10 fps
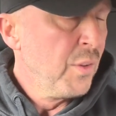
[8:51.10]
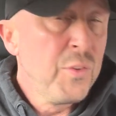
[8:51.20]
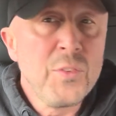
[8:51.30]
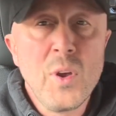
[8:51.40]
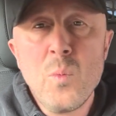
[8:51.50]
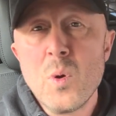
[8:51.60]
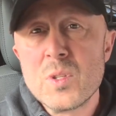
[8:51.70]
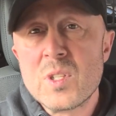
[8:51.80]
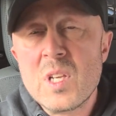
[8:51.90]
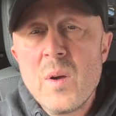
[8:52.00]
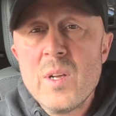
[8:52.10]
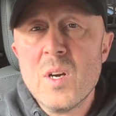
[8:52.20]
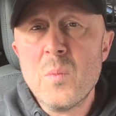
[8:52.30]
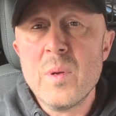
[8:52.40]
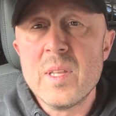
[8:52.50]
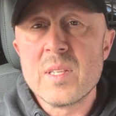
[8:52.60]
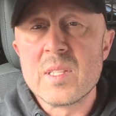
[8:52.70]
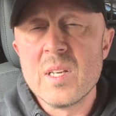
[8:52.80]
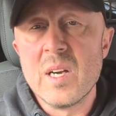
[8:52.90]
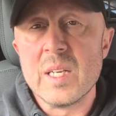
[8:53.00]
So what's going on with this
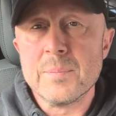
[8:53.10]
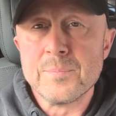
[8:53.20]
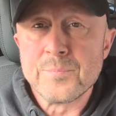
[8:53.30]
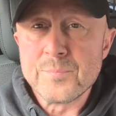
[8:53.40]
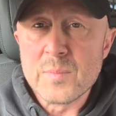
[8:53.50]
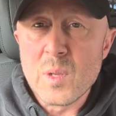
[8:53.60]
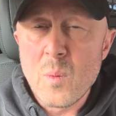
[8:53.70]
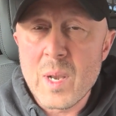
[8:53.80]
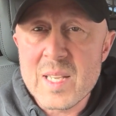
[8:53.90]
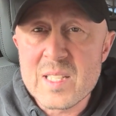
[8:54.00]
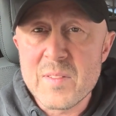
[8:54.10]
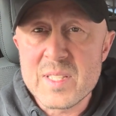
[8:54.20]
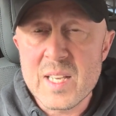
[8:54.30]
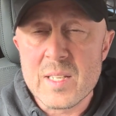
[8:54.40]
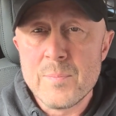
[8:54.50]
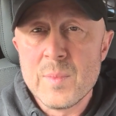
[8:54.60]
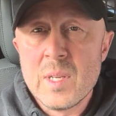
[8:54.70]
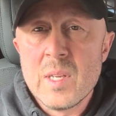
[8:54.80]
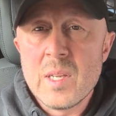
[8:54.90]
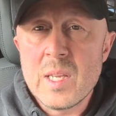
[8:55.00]
guy? Well, as I've said,
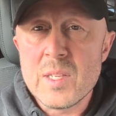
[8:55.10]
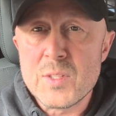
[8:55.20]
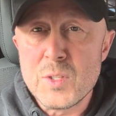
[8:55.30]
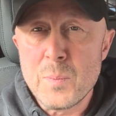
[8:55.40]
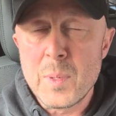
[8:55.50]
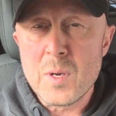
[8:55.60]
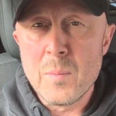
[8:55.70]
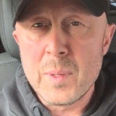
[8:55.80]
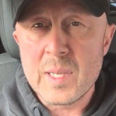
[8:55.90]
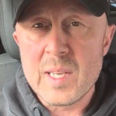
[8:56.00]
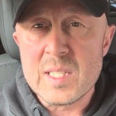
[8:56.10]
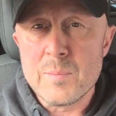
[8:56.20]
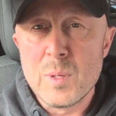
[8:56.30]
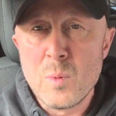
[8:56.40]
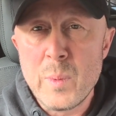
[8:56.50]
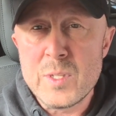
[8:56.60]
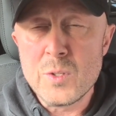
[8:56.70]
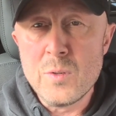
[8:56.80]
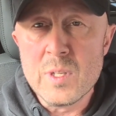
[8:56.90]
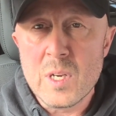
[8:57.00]
it's super complicated. But what we
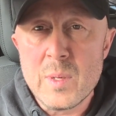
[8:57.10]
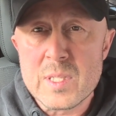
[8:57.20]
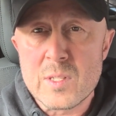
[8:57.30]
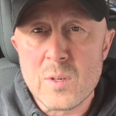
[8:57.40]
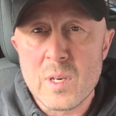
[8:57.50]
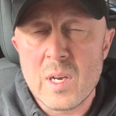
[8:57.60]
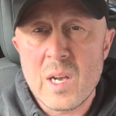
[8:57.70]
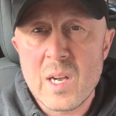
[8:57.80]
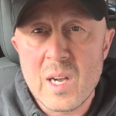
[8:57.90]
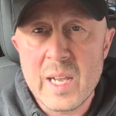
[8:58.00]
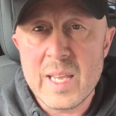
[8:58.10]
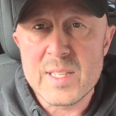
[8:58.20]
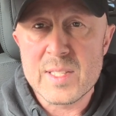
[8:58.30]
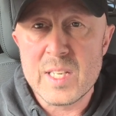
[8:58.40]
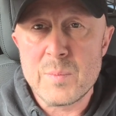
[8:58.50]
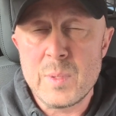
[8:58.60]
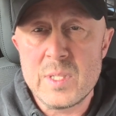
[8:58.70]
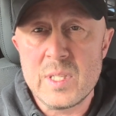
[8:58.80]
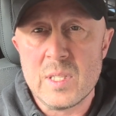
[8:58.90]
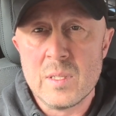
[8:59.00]
do know is he's got a high
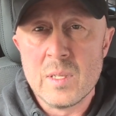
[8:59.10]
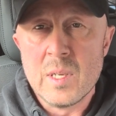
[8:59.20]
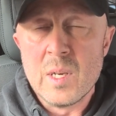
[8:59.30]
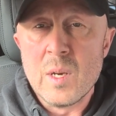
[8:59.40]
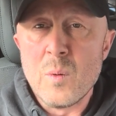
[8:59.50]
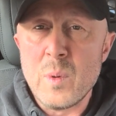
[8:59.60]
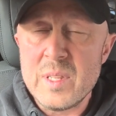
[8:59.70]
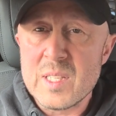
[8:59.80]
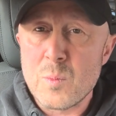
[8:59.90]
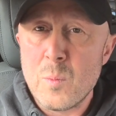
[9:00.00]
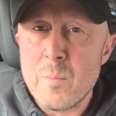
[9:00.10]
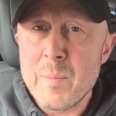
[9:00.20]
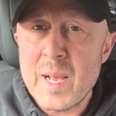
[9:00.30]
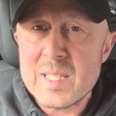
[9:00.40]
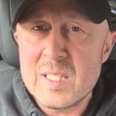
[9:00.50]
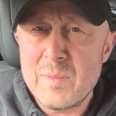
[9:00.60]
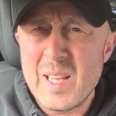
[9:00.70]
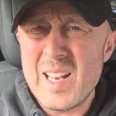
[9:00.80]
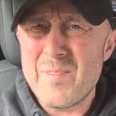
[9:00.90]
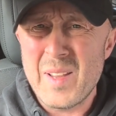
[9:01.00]
SHBG with this
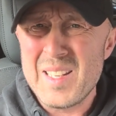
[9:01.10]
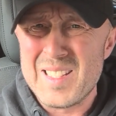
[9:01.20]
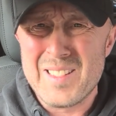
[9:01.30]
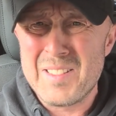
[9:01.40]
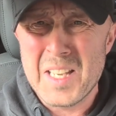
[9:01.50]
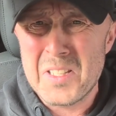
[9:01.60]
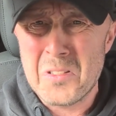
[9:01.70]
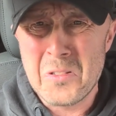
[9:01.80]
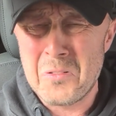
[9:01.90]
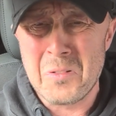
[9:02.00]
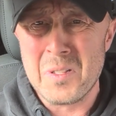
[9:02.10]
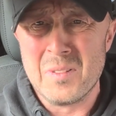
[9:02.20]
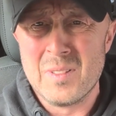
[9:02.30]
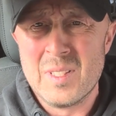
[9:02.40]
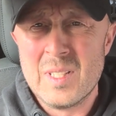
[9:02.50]
massively elevated testosterone.